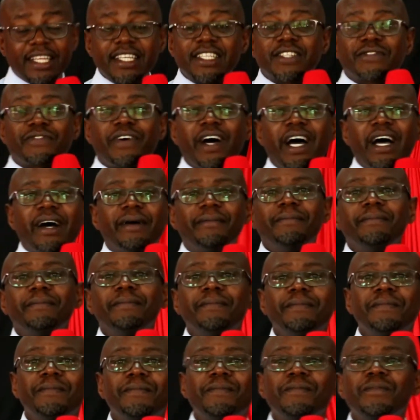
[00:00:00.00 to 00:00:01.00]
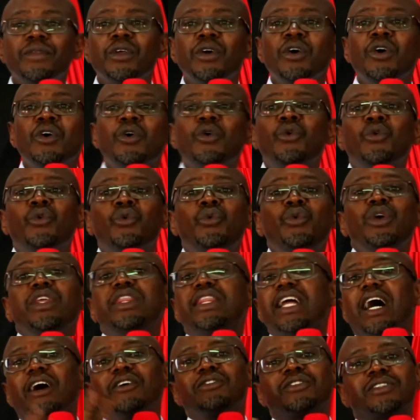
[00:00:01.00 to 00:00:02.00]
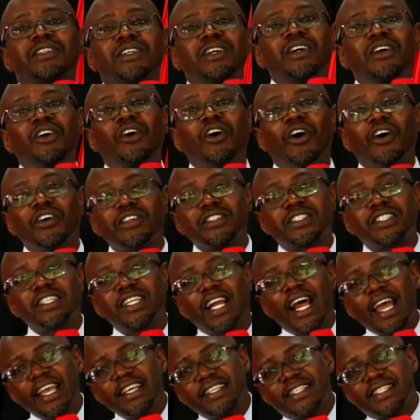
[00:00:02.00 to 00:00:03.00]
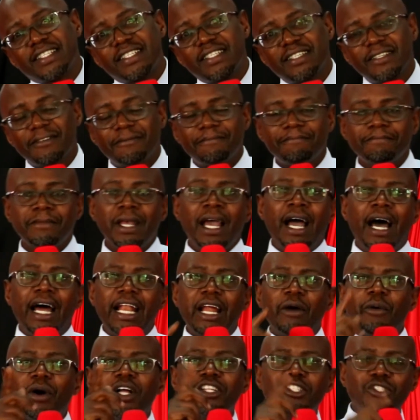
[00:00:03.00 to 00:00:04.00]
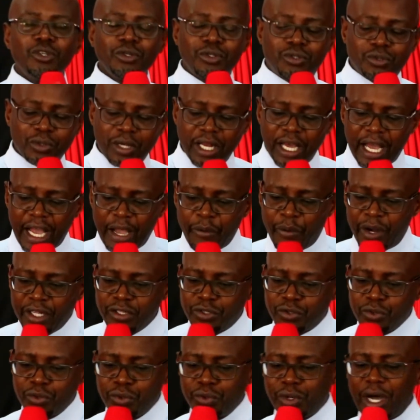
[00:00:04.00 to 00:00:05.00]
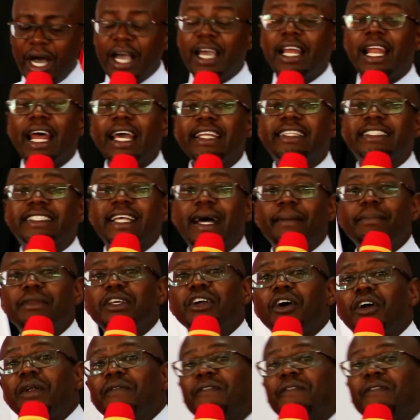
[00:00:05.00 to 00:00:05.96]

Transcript: is firm without God's grace. And I want you to I want to highlight something on